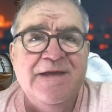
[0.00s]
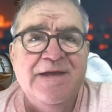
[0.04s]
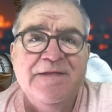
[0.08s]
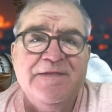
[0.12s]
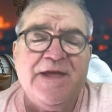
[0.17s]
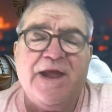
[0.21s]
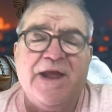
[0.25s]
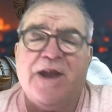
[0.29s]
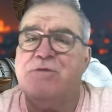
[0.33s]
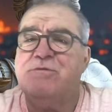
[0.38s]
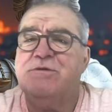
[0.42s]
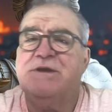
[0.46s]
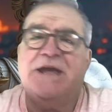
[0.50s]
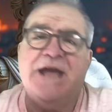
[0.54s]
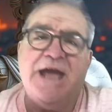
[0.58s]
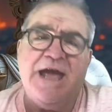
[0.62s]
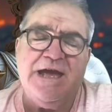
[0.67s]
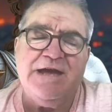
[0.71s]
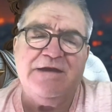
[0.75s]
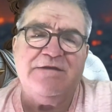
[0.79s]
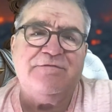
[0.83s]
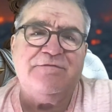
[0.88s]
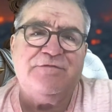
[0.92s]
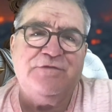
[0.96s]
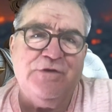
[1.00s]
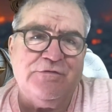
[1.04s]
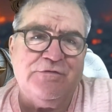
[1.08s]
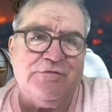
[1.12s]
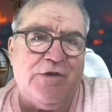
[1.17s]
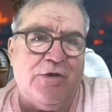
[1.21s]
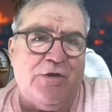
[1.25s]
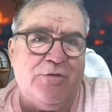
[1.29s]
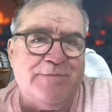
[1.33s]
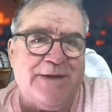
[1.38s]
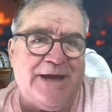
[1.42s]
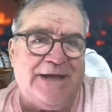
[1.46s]
They don't care if your
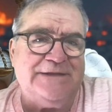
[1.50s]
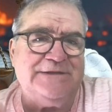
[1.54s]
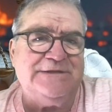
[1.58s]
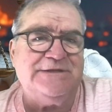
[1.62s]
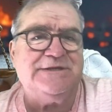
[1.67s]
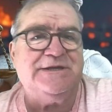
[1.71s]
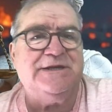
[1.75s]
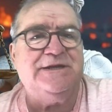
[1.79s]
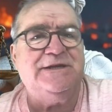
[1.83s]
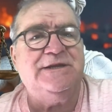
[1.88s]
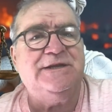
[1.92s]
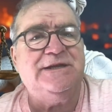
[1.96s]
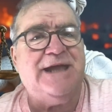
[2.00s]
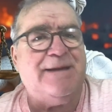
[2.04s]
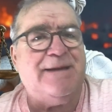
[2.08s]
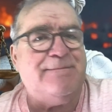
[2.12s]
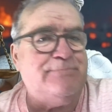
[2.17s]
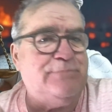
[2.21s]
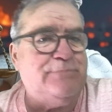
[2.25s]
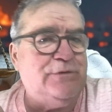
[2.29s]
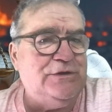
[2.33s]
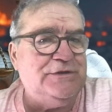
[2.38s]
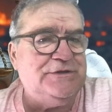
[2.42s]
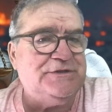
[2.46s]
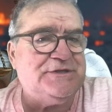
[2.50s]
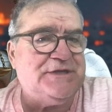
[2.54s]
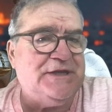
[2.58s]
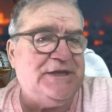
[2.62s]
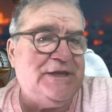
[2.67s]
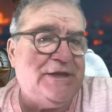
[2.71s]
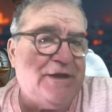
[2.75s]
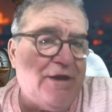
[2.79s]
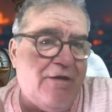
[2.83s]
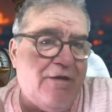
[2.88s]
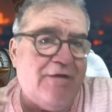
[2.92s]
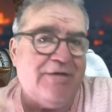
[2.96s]
old man's in the ambulance and
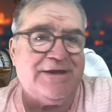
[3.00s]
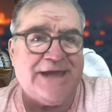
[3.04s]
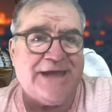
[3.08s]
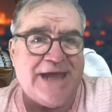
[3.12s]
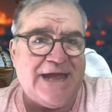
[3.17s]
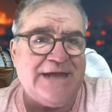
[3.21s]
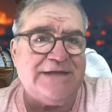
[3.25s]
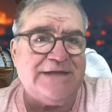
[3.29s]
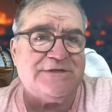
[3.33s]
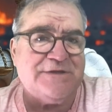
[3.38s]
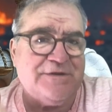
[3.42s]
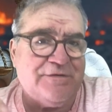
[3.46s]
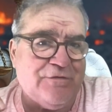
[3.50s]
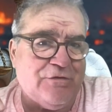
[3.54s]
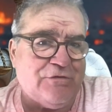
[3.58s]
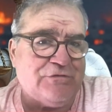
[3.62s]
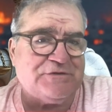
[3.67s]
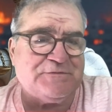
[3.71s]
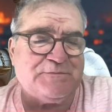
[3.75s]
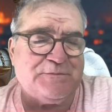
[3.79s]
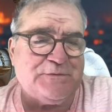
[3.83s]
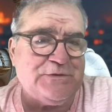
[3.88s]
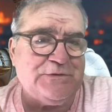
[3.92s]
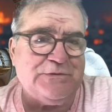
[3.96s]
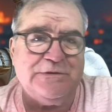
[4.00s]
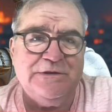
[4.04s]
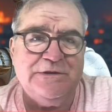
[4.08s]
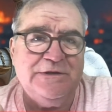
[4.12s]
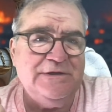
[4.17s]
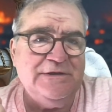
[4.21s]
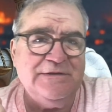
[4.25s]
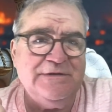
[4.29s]
he can't get to the hospital.